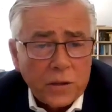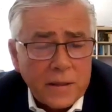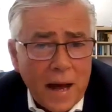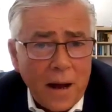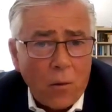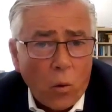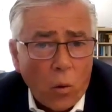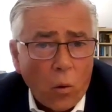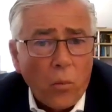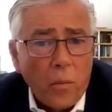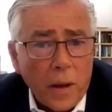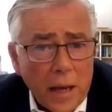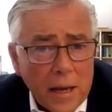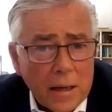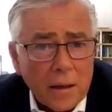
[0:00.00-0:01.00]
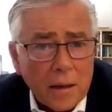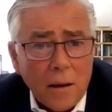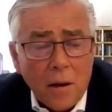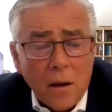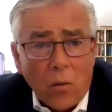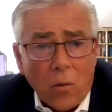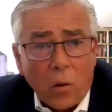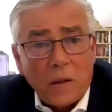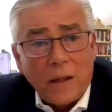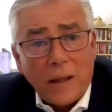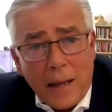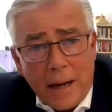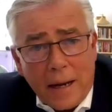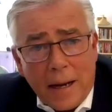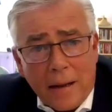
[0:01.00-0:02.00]
does that all mean? Well,
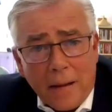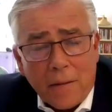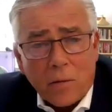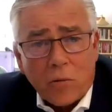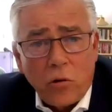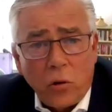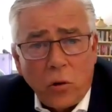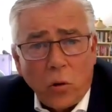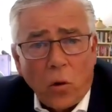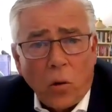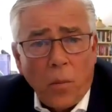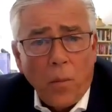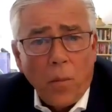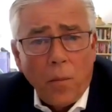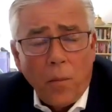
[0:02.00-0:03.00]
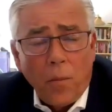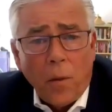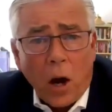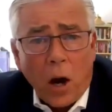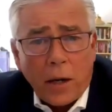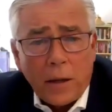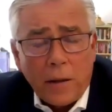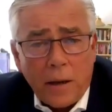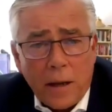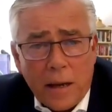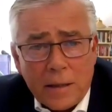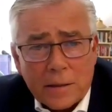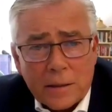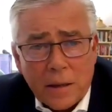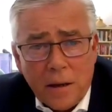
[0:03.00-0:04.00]
clearly the crude oil market
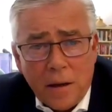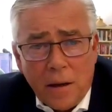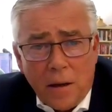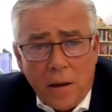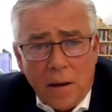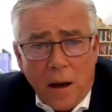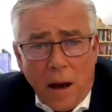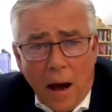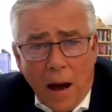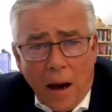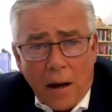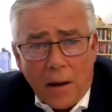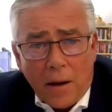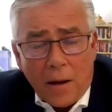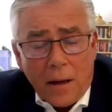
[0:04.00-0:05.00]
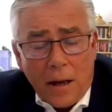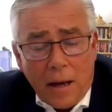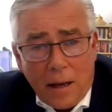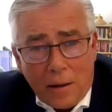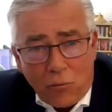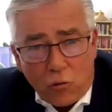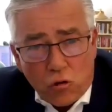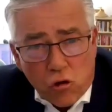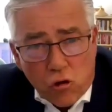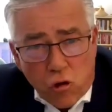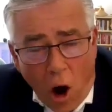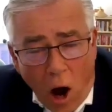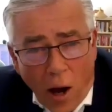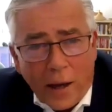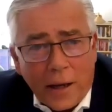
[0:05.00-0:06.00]
is
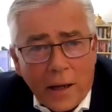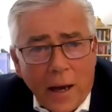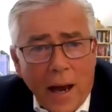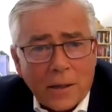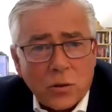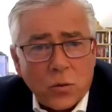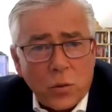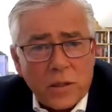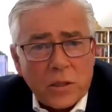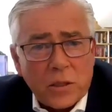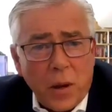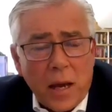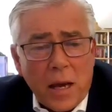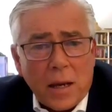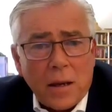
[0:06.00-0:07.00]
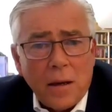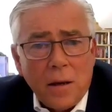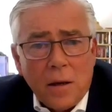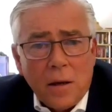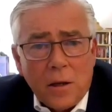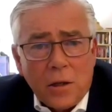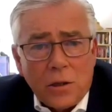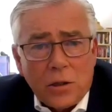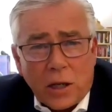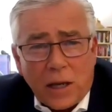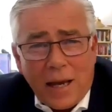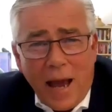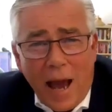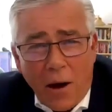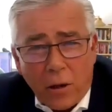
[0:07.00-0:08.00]
trying, as we speak,
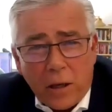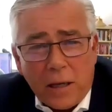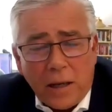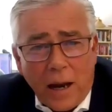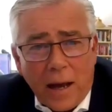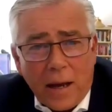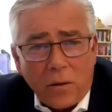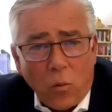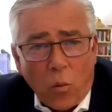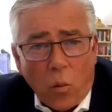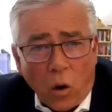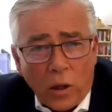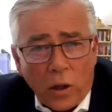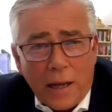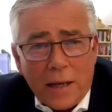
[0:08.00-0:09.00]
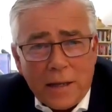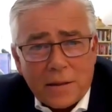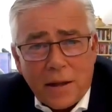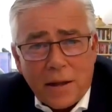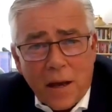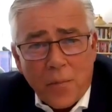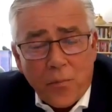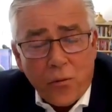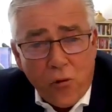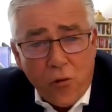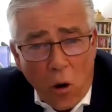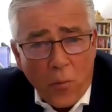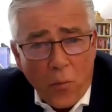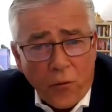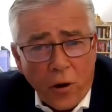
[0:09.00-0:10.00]
to calculate what is the
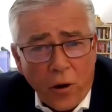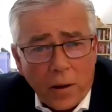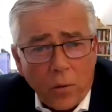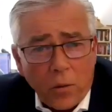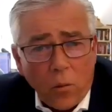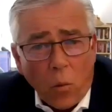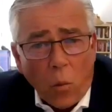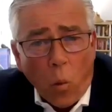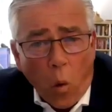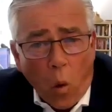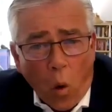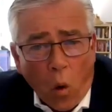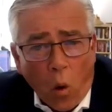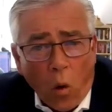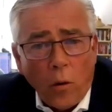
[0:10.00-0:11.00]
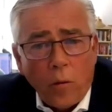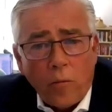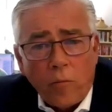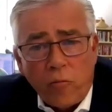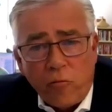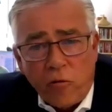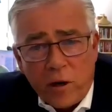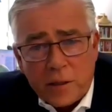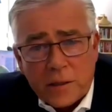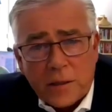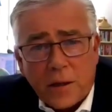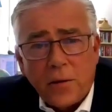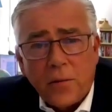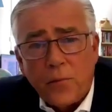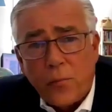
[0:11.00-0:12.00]
appropriate war
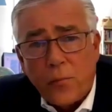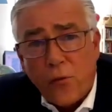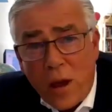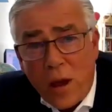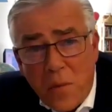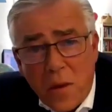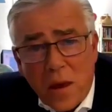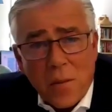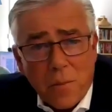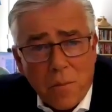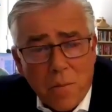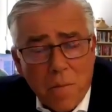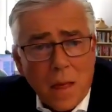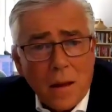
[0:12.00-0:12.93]
risk premium.